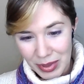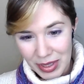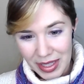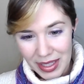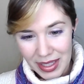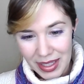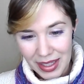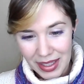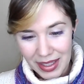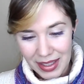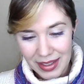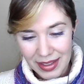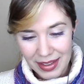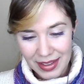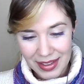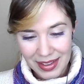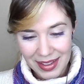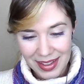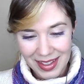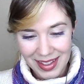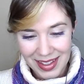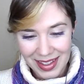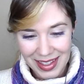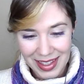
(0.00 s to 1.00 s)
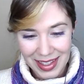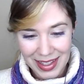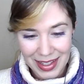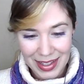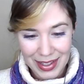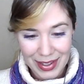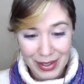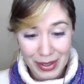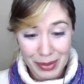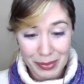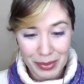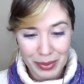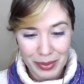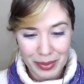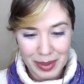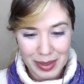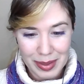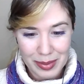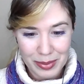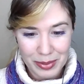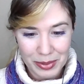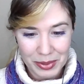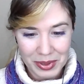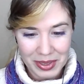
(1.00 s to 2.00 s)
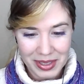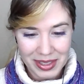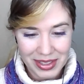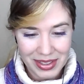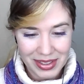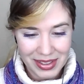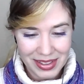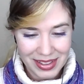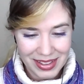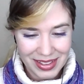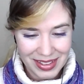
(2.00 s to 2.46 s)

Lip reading: getting any upper respiratory